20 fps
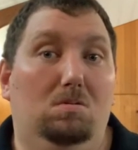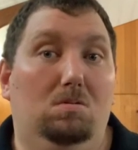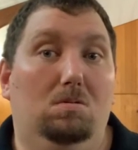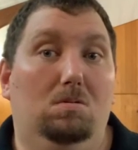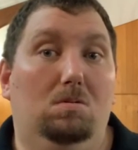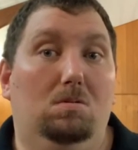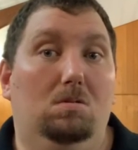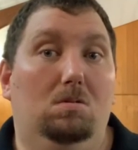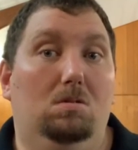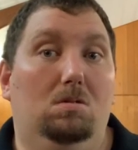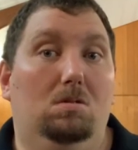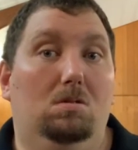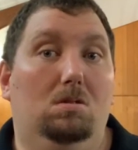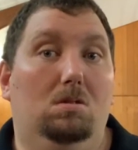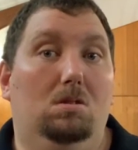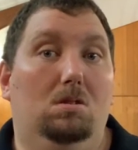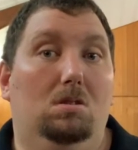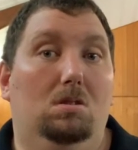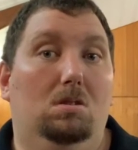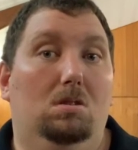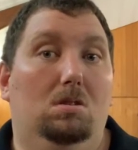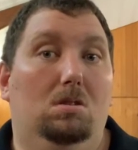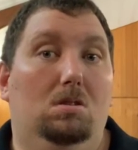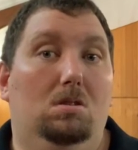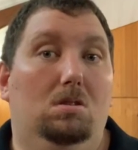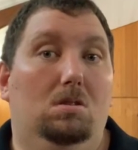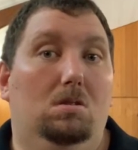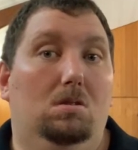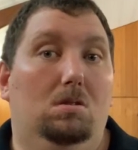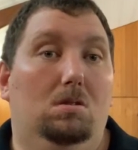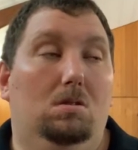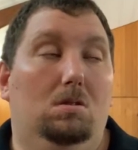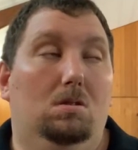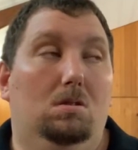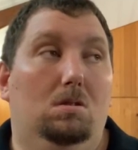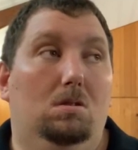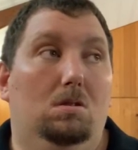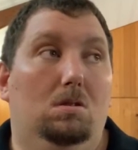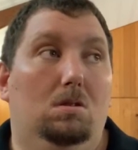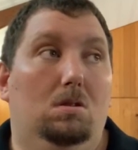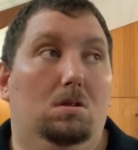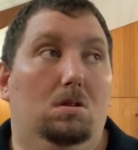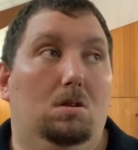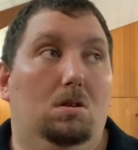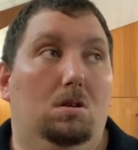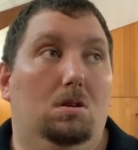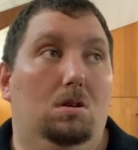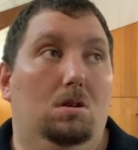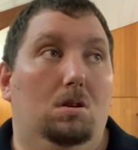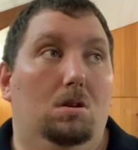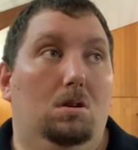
(silence)